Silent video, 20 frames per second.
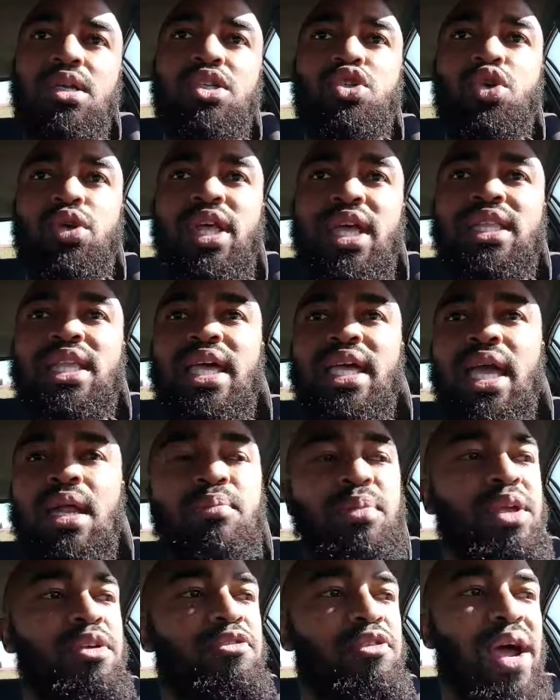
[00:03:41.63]
so that they
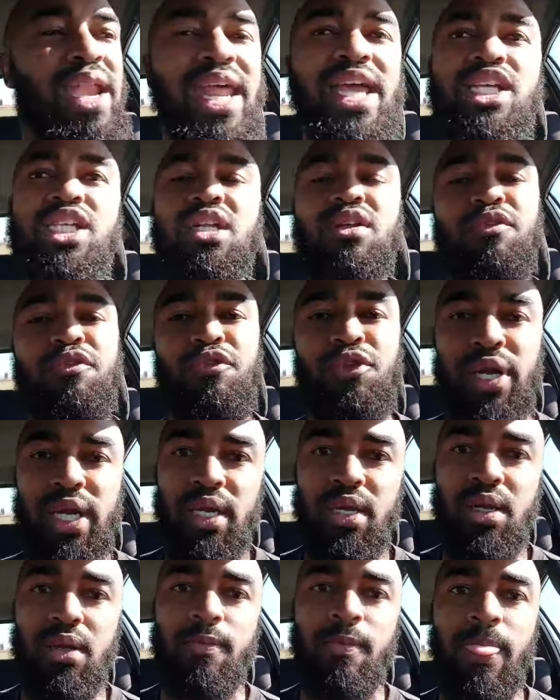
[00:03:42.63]
can be financially free.
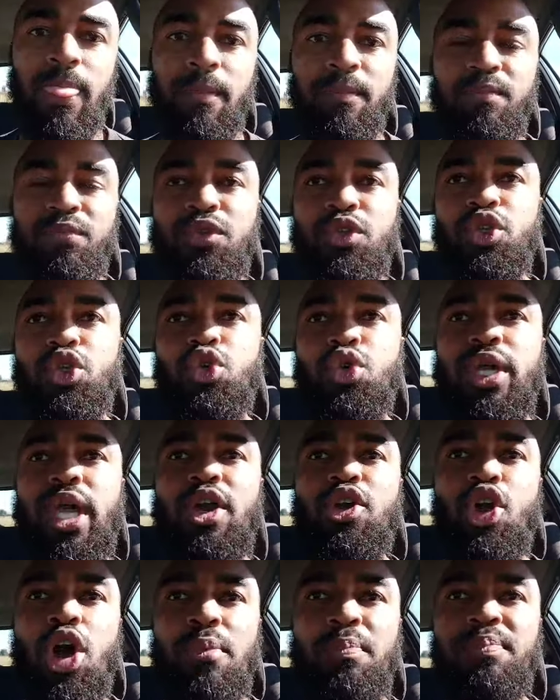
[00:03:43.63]
You
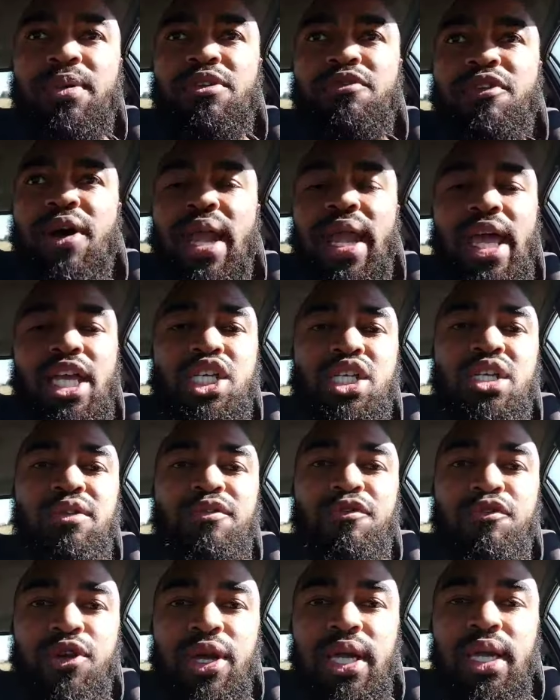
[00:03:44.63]
cannot be financially
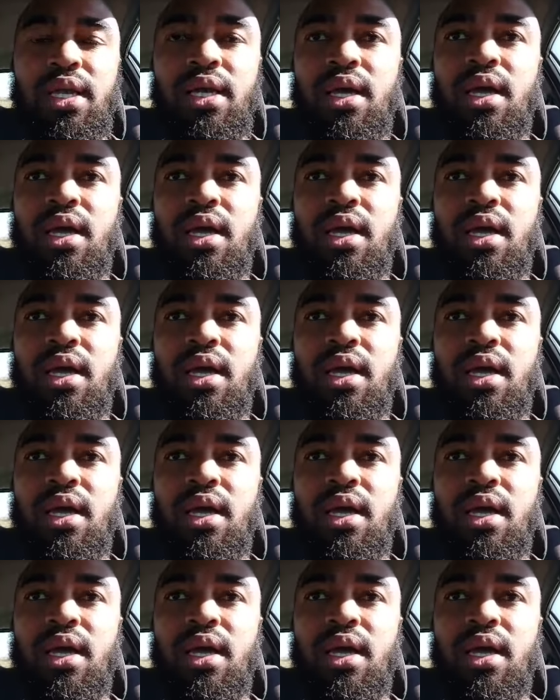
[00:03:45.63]
free